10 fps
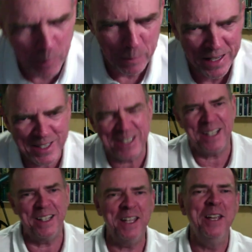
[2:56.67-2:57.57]

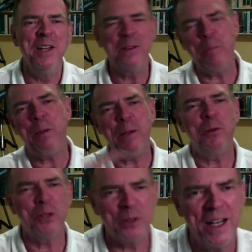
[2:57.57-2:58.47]
basically the people
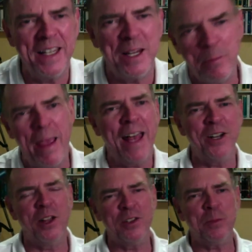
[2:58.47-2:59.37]
who are trying to get you mad at
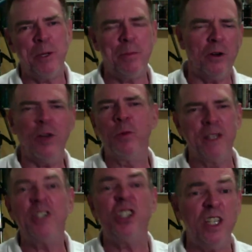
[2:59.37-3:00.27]
all these people are
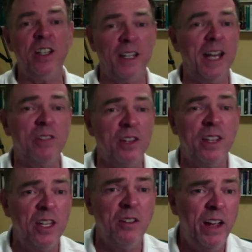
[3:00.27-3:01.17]
really stealing
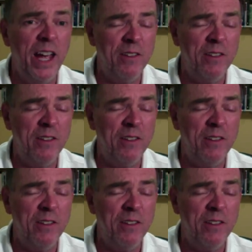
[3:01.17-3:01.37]
everything you have.